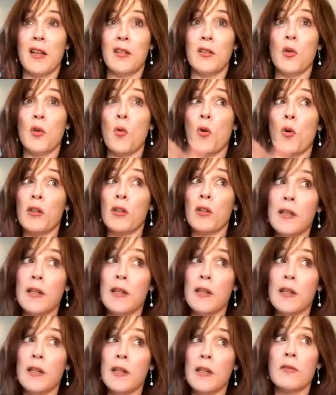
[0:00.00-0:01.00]
New
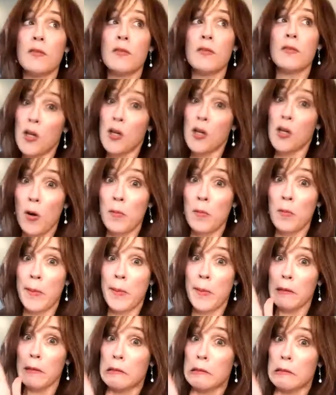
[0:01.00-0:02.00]
Orleans Fire Department
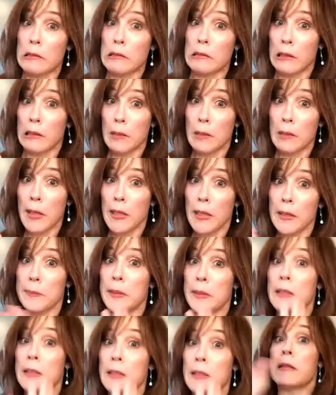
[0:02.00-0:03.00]
may also tell you about it
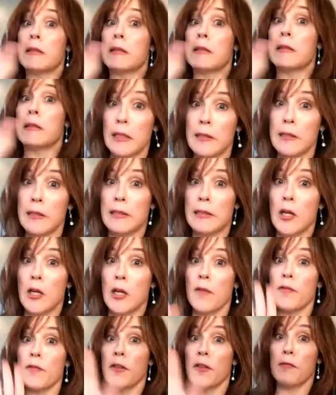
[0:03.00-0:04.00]
because I set
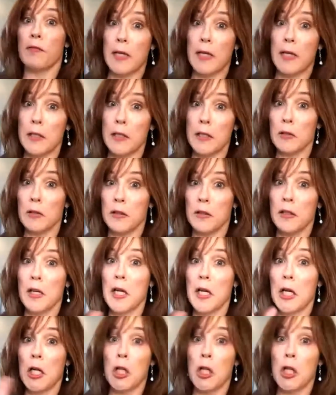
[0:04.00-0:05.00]
off the fire
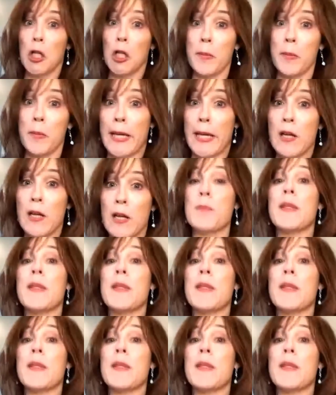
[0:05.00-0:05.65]
alarm in the house,